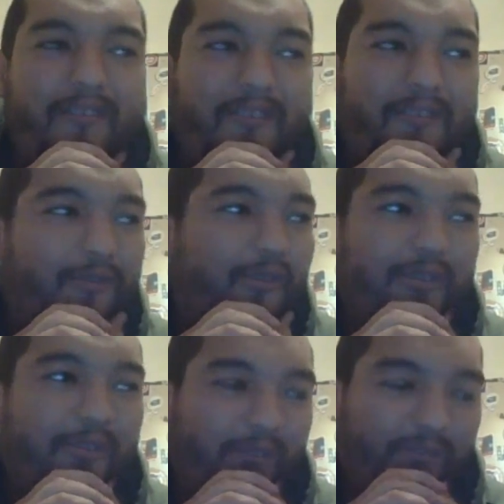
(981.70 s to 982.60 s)
shorter
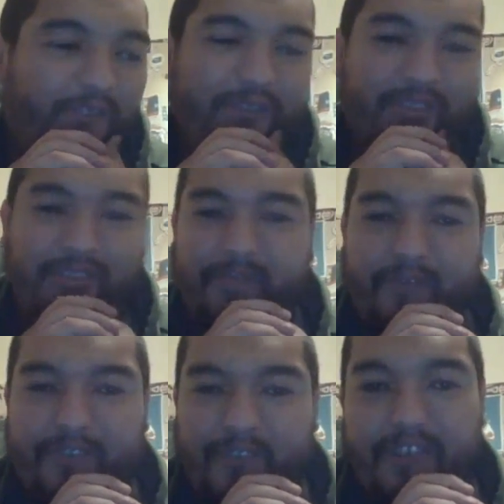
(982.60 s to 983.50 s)
version of
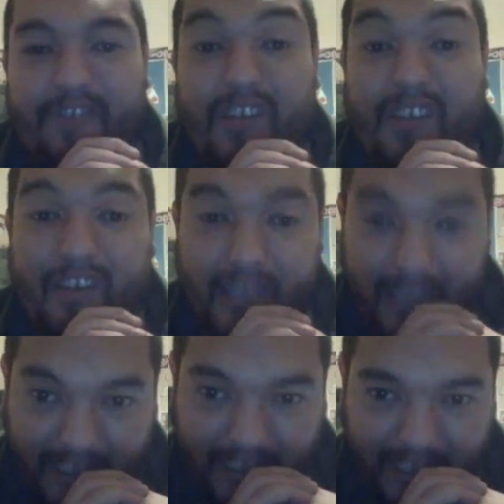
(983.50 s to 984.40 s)
Richard is a Dick.